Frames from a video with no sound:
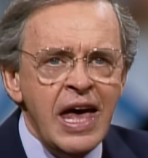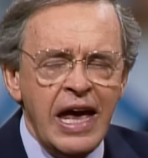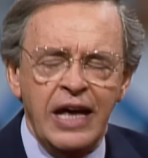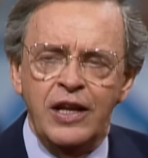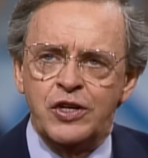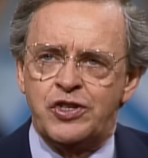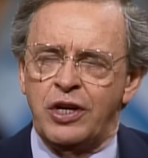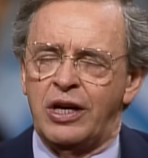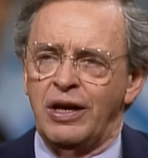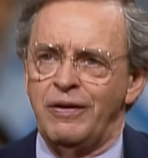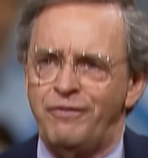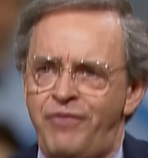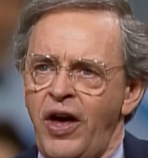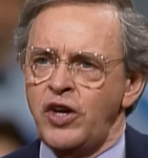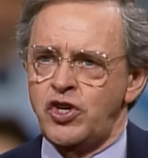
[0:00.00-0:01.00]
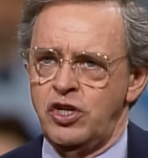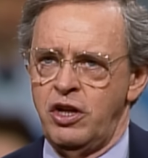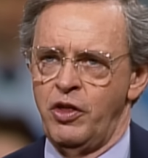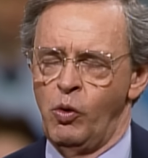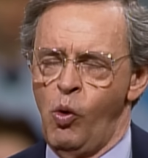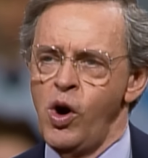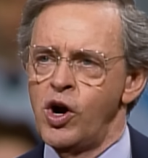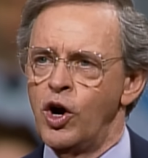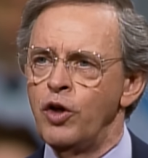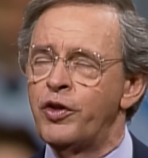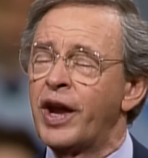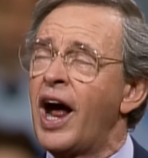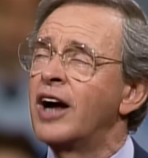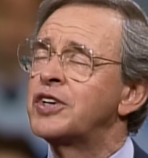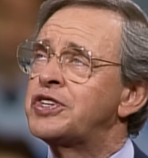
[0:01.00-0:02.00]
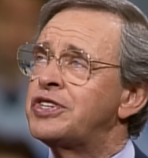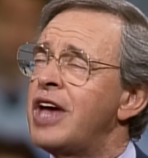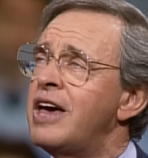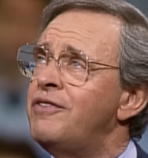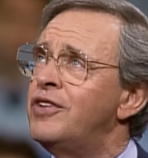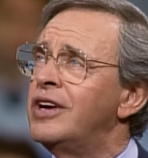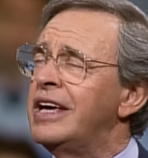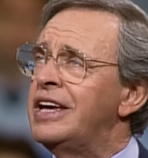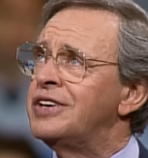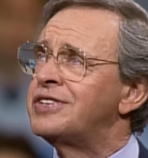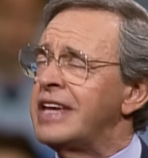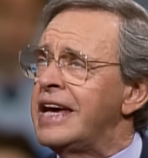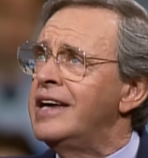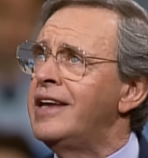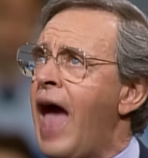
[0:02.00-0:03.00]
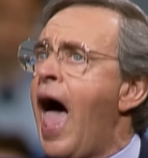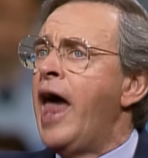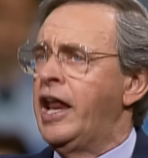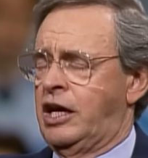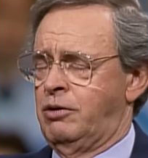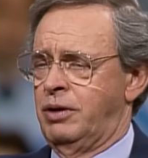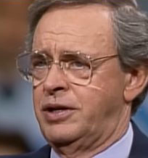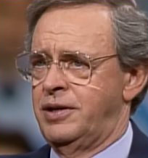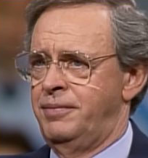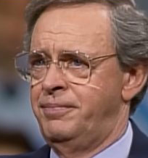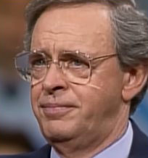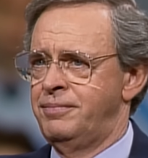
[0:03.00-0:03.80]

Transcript: It is a confession to the world that our Savior is inadequate.